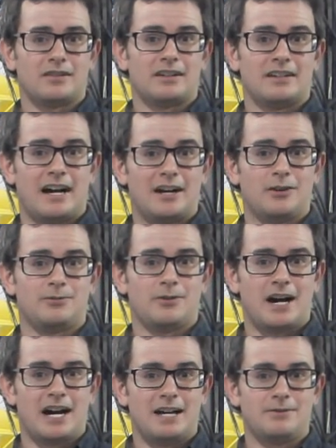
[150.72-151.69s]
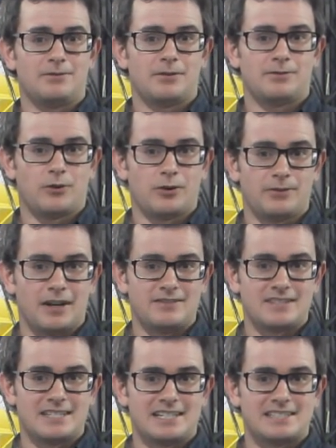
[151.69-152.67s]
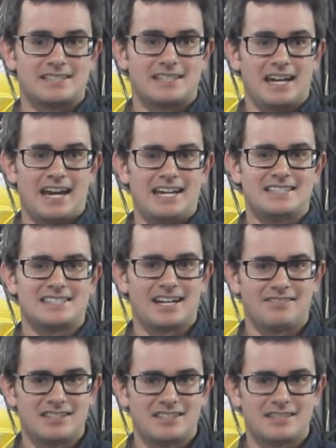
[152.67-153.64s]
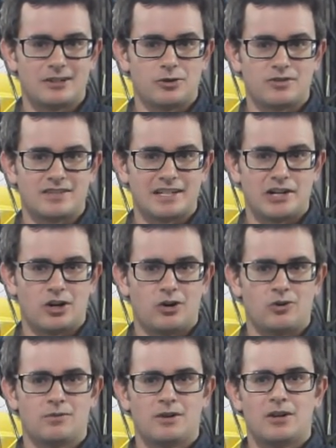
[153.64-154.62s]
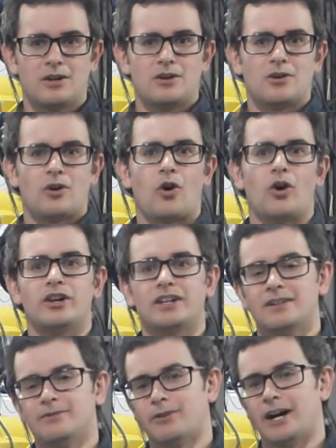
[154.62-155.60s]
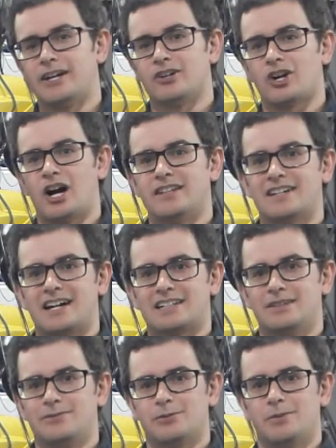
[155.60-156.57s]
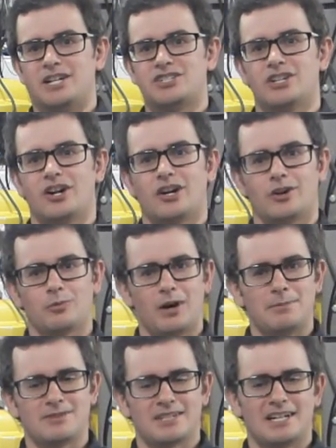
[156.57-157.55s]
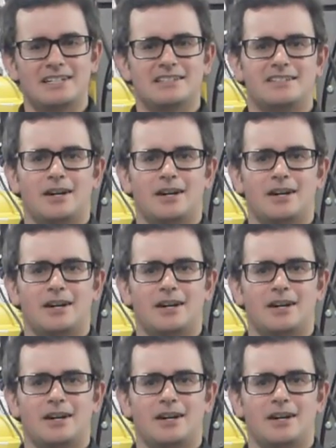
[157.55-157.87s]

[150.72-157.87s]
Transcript: 905 456-8700, or you can find our contact information on our website,